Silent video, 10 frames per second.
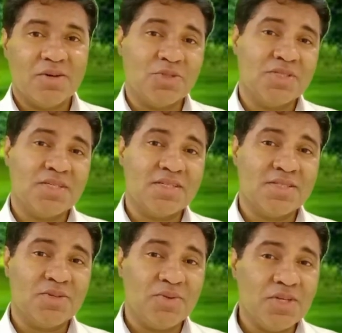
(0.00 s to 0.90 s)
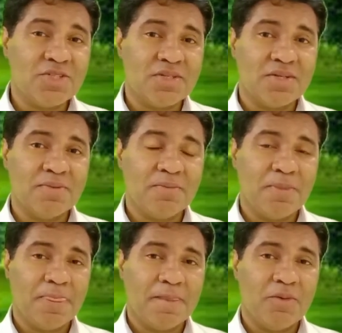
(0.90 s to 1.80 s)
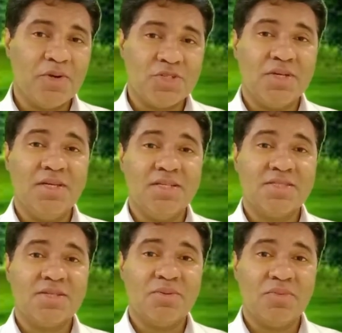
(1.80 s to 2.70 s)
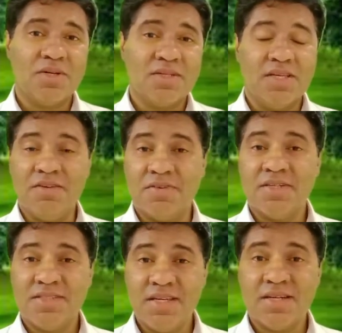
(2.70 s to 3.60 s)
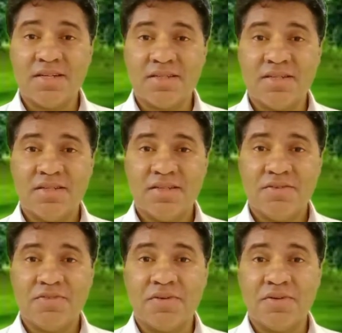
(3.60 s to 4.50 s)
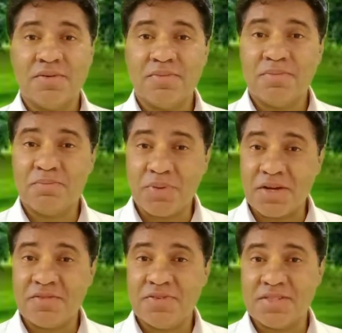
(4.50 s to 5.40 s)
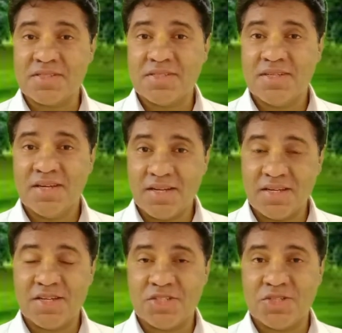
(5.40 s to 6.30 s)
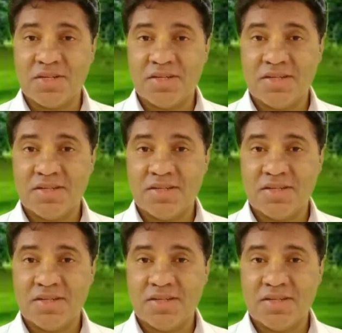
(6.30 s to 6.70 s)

Now she's in a situation where she needs someone to even take her for breakfast in the kitchen.